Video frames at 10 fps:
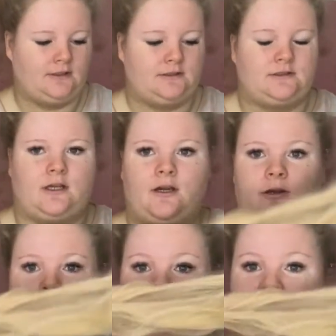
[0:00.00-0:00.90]

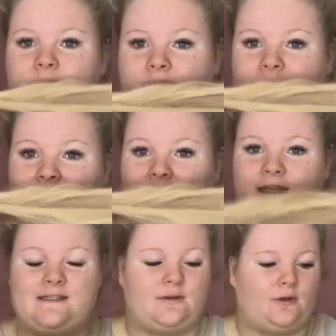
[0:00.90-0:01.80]
So
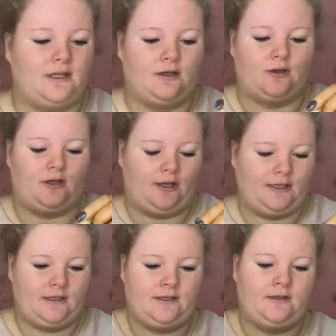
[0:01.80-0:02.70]
these are what they look like.